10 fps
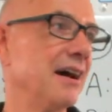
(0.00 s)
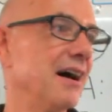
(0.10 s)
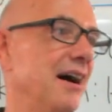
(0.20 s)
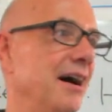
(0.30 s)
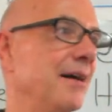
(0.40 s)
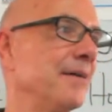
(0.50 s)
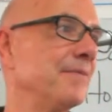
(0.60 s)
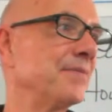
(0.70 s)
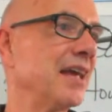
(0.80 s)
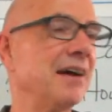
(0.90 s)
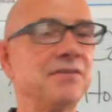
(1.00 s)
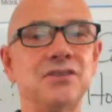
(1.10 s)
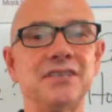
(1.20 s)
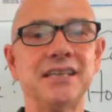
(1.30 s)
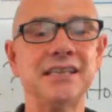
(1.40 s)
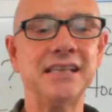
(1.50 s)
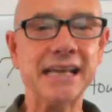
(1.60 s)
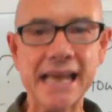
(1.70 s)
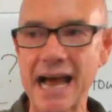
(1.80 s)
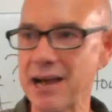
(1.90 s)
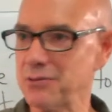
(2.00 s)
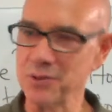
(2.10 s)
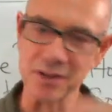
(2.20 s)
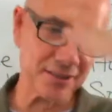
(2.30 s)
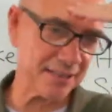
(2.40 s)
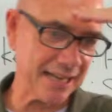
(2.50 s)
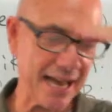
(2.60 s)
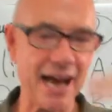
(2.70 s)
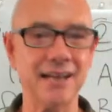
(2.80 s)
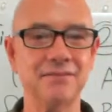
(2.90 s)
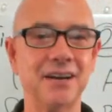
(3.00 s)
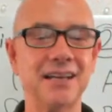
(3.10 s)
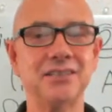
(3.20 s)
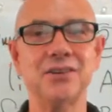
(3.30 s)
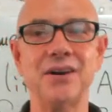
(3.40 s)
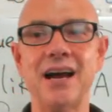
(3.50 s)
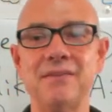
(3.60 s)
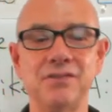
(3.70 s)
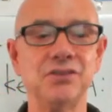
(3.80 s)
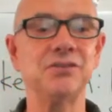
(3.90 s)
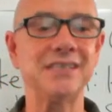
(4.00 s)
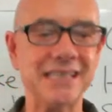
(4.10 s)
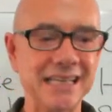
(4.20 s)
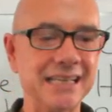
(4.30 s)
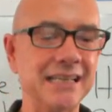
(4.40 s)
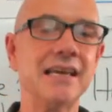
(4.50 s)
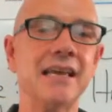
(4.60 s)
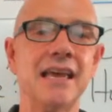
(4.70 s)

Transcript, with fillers: Um, have you seen the cat? Where's the cat, right? So have you seen?